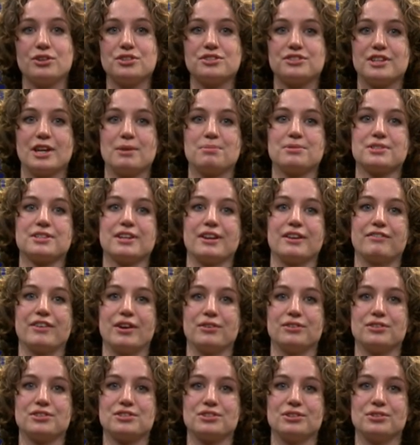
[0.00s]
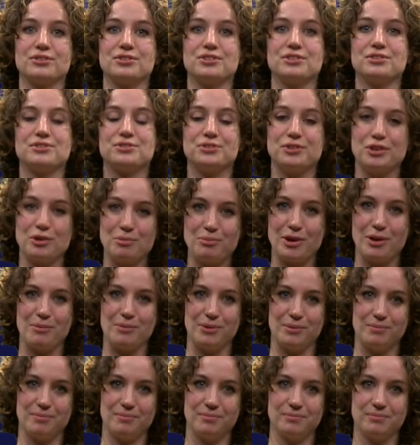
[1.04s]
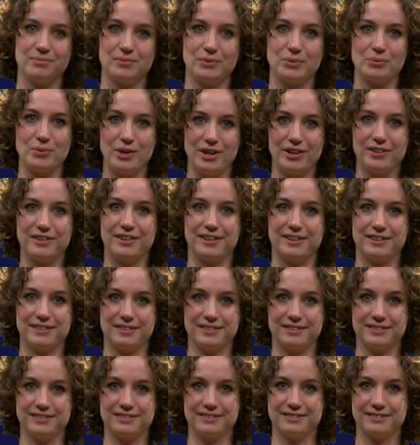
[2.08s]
all steps and found the solution to your problem. Well done!